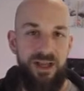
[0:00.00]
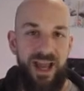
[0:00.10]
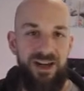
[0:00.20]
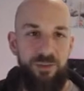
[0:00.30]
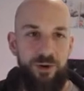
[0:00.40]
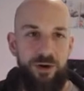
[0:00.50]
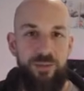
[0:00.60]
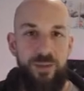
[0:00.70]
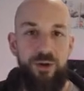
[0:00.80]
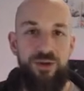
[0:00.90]
and it works
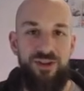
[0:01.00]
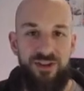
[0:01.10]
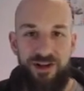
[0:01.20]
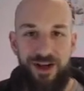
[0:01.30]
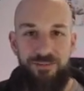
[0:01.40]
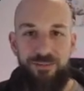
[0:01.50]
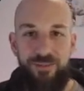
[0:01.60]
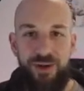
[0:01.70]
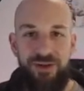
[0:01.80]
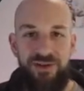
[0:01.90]
most of the time,
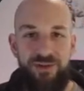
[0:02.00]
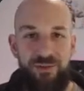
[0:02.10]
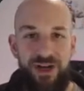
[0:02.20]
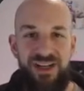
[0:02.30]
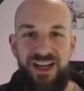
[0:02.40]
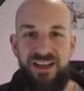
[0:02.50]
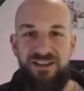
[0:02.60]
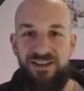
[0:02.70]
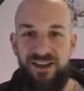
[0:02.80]
but when it doesn't,